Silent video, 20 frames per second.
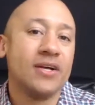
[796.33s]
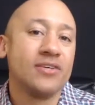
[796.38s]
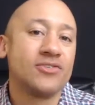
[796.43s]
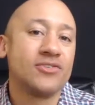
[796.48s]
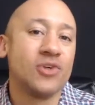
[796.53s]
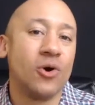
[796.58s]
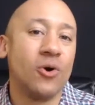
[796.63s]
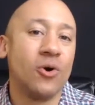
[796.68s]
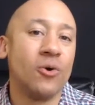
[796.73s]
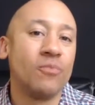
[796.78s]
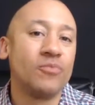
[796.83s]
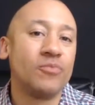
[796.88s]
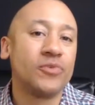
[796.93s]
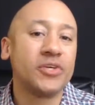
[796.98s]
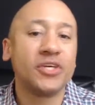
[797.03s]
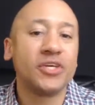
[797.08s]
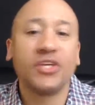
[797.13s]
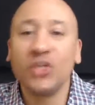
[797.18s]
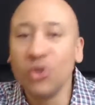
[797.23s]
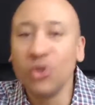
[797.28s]
So
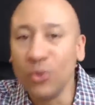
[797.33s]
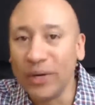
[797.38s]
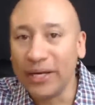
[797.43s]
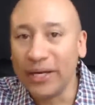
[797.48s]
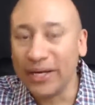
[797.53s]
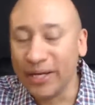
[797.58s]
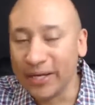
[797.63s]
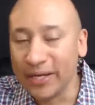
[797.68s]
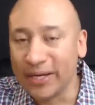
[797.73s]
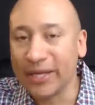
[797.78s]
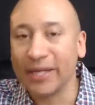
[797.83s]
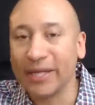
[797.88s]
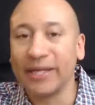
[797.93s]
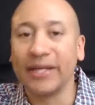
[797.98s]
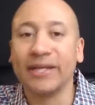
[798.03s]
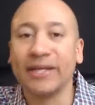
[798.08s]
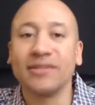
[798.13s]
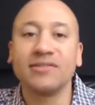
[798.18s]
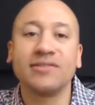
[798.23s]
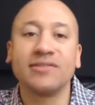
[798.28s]
QE, again,
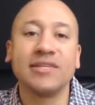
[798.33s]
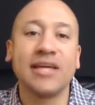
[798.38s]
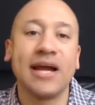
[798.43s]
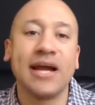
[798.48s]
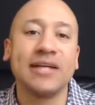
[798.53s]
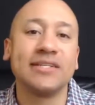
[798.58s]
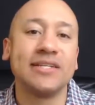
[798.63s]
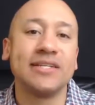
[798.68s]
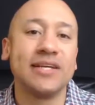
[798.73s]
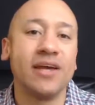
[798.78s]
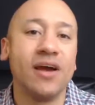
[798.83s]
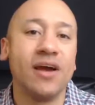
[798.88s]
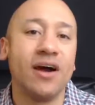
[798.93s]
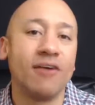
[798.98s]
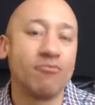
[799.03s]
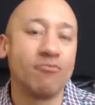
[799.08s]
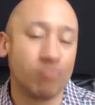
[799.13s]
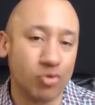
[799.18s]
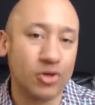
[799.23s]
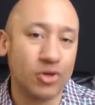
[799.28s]
is the idea
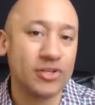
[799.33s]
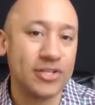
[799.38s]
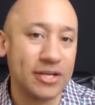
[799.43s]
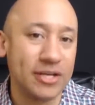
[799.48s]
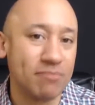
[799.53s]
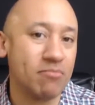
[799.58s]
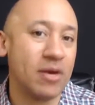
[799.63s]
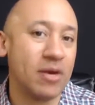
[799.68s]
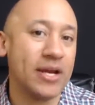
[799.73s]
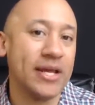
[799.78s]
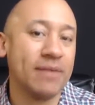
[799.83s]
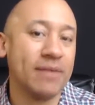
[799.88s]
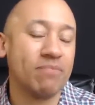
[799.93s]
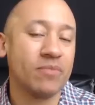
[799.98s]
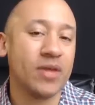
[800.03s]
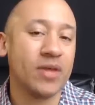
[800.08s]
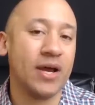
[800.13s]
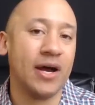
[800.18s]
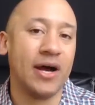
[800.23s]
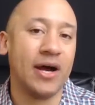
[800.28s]
of printing money.
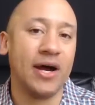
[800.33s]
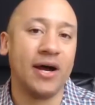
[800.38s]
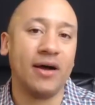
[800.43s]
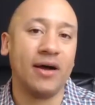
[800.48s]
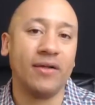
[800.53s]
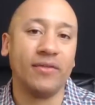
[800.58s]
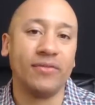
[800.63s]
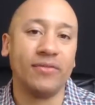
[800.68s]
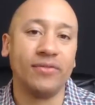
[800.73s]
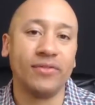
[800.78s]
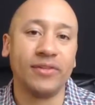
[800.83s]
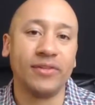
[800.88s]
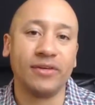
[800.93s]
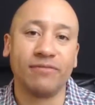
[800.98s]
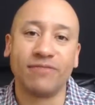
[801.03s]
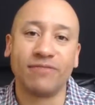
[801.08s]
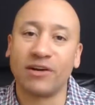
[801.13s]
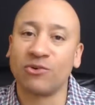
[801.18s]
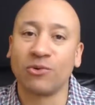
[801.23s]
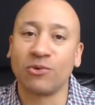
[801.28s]
The
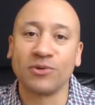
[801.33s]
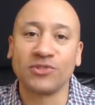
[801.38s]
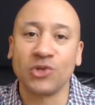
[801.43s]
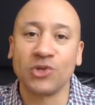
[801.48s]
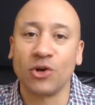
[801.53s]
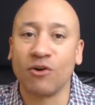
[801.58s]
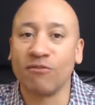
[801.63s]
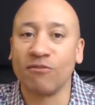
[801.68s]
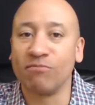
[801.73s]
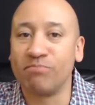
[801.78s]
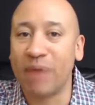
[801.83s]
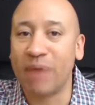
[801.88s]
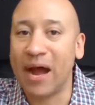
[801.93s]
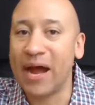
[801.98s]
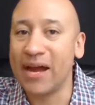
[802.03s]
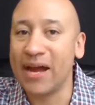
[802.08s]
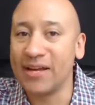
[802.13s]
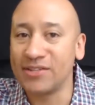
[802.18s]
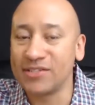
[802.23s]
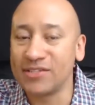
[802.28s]
Federal Reserve
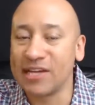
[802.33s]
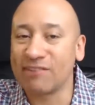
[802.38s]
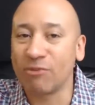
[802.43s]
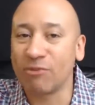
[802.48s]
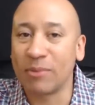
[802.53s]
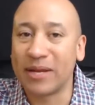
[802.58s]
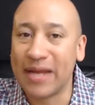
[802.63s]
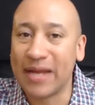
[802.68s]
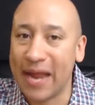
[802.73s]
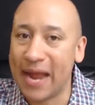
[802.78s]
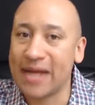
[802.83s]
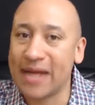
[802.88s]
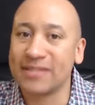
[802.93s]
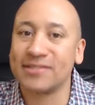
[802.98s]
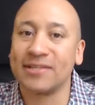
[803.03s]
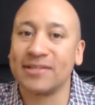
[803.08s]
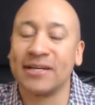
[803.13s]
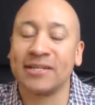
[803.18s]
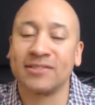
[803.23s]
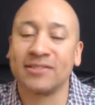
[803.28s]
buys government
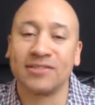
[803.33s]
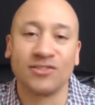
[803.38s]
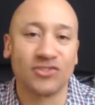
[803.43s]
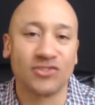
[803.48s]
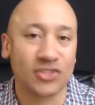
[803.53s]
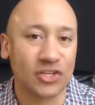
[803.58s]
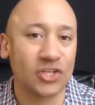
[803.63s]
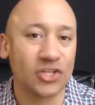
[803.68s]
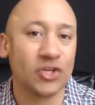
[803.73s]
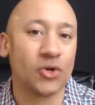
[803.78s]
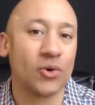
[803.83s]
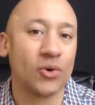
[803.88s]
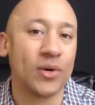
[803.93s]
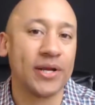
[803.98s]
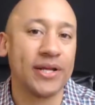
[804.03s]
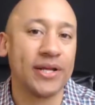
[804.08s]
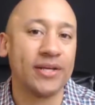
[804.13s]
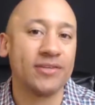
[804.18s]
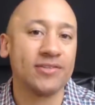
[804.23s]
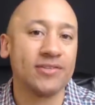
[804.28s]
assets and
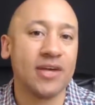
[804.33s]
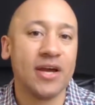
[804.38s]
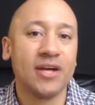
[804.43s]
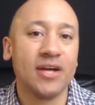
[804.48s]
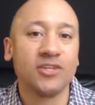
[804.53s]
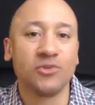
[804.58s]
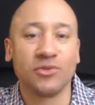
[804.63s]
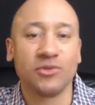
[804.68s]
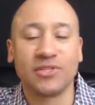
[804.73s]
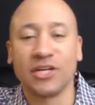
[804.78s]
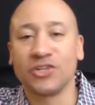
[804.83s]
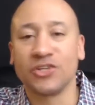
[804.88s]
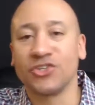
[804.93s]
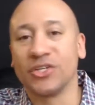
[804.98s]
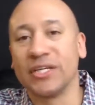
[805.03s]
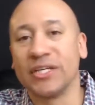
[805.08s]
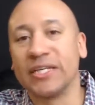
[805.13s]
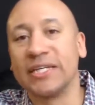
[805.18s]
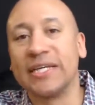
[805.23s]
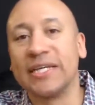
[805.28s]
securities to
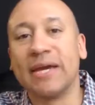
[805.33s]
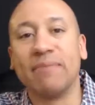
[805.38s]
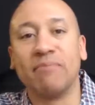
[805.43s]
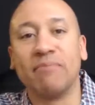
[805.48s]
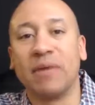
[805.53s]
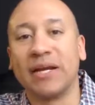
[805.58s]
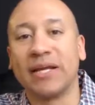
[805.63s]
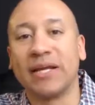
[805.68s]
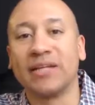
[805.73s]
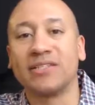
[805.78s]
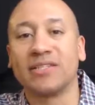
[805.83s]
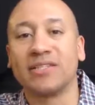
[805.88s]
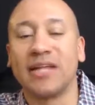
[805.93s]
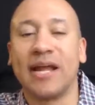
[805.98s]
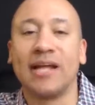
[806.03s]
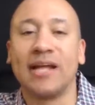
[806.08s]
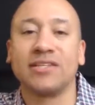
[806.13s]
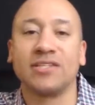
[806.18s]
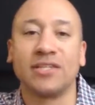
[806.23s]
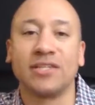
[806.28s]
essentially get money into the
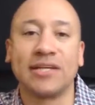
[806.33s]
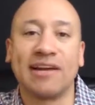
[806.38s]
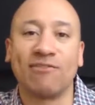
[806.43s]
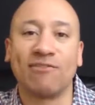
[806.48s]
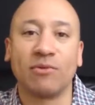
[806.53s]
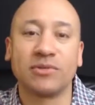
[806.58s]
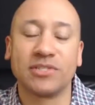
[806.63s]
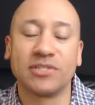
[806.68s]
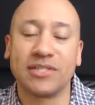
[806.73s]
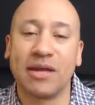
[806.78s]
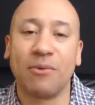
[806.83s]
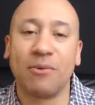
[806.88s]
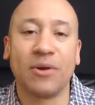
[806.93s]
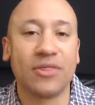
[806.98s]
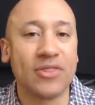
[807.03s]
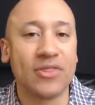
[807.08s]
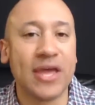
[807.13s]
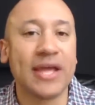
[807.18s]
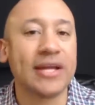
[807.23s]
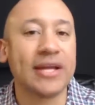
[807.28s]
hands of the government so that way
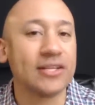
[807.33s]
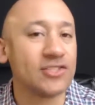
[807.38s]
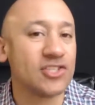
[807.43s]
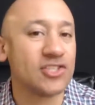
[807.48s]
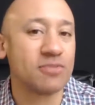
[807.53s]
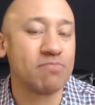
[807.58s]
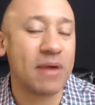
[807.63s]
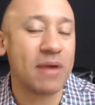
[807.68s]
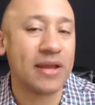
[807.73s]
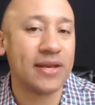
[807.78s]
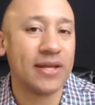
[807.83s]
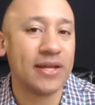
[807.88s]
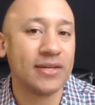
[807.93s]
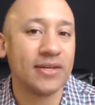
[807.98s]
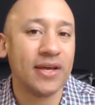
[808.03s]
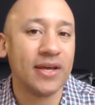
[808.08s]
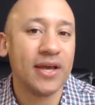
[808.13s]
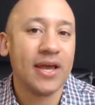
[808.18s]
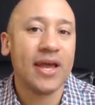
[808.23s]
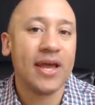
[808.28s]
they can spend it.